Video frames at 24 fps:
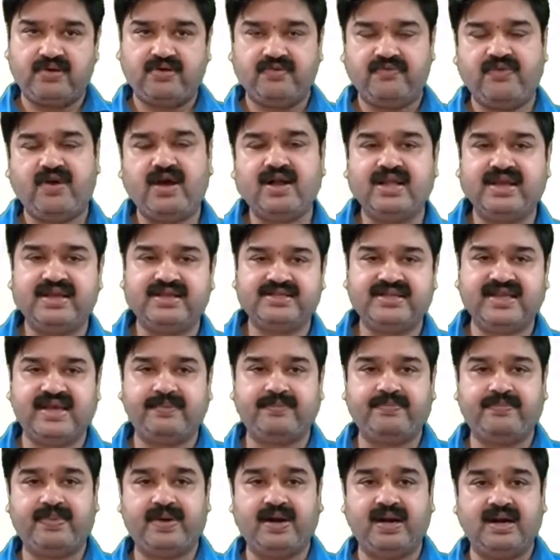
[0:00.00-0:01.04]
For
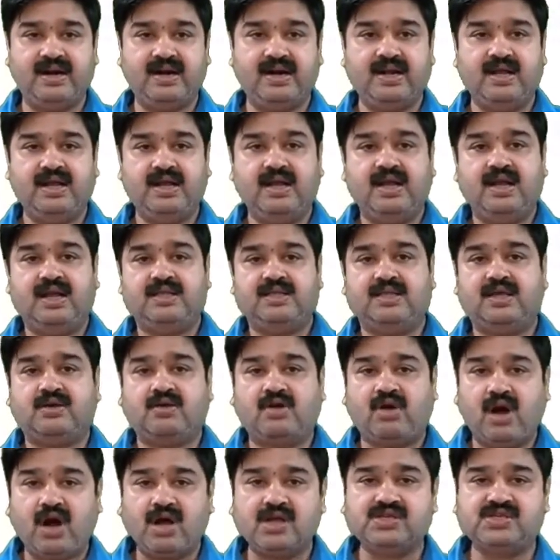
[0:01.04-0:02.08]
example, the
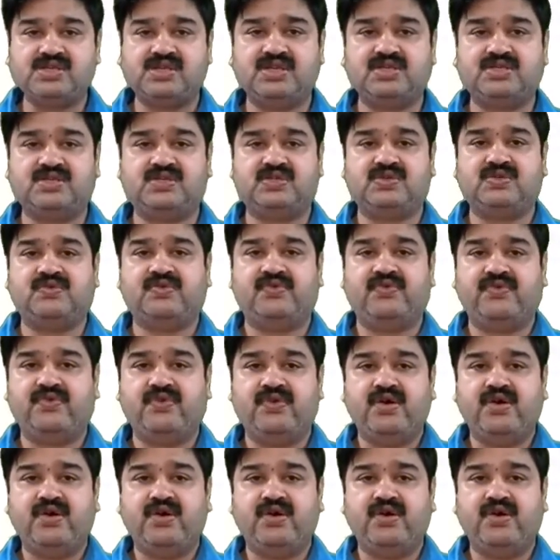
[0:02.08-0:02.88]
cost is